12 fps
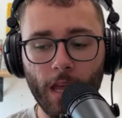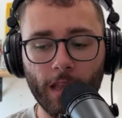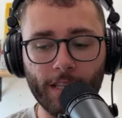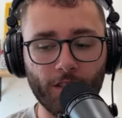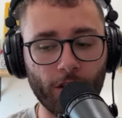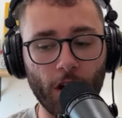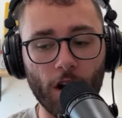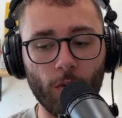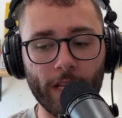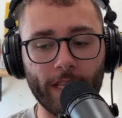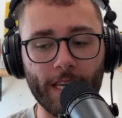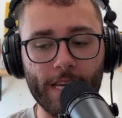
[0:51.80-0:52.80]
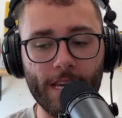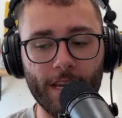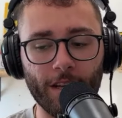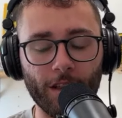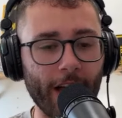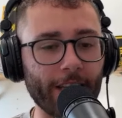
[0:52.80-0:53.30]
Let's start with the
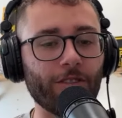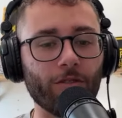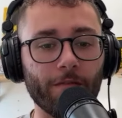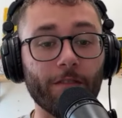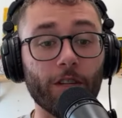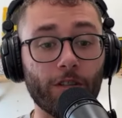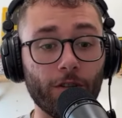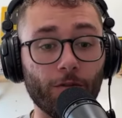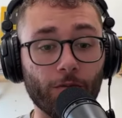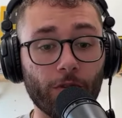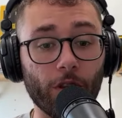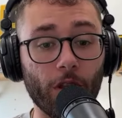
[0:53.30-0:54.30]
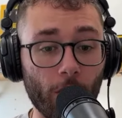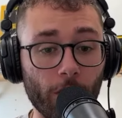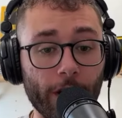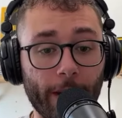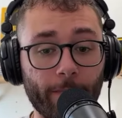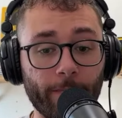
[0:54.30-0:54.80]
lesser of the two, the
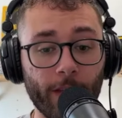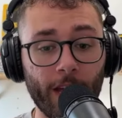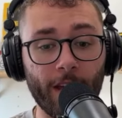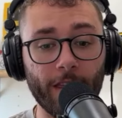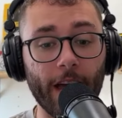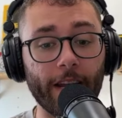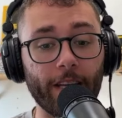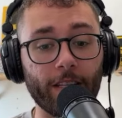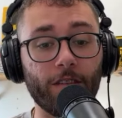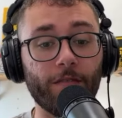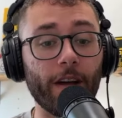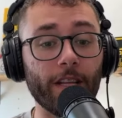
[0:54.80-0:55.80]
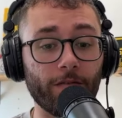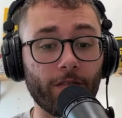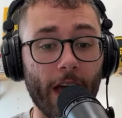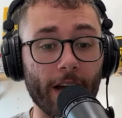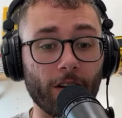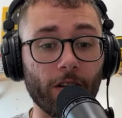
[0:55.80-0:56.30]
lower name. That is defensive
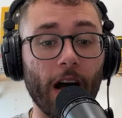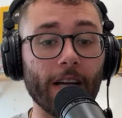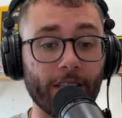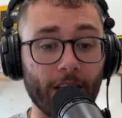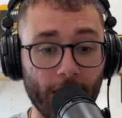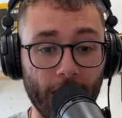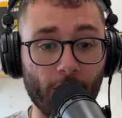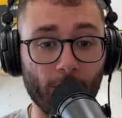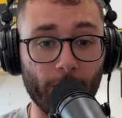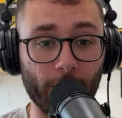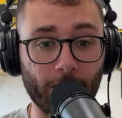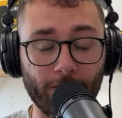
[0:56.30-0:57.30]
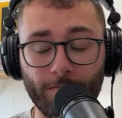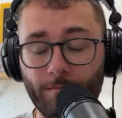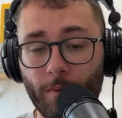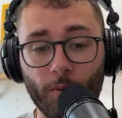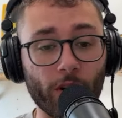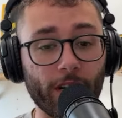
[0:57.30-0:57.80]
tackle Isaiahh Loudermilk.
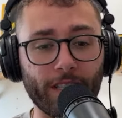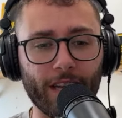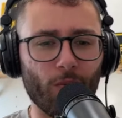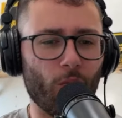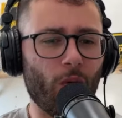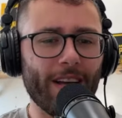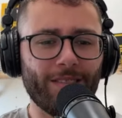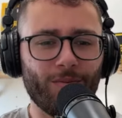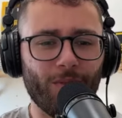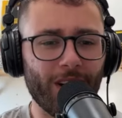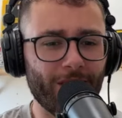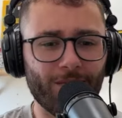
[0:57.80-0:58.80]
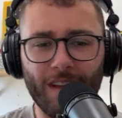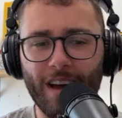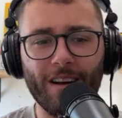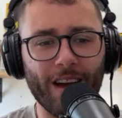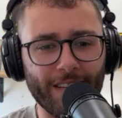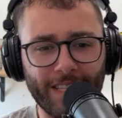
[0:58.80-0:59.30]
People are going to say, "What? What?
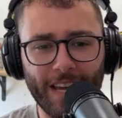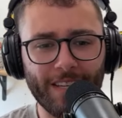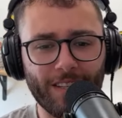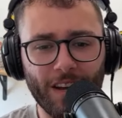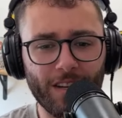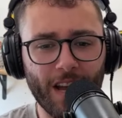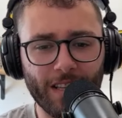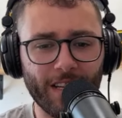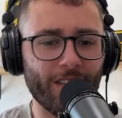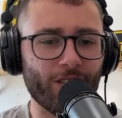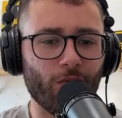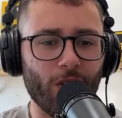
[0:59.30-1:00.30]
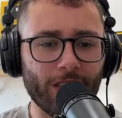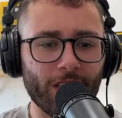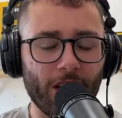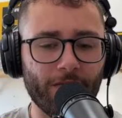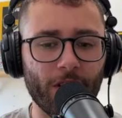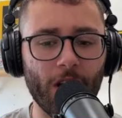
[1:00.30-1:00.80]
Isaiahh's done nothing. He's a run
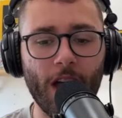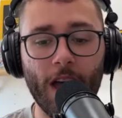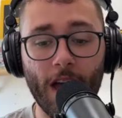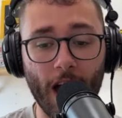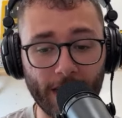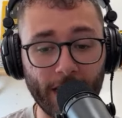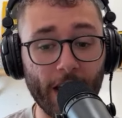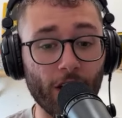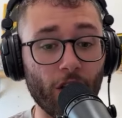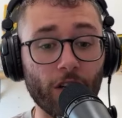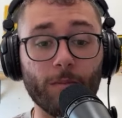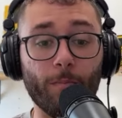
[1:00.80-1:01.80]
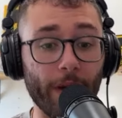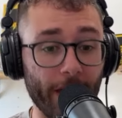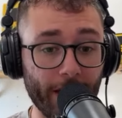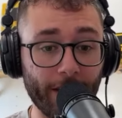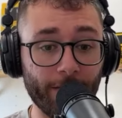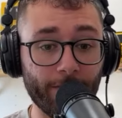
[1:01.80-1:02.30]
stuffer." Isaiahh looks
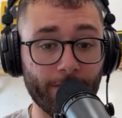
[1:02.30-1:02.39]
big.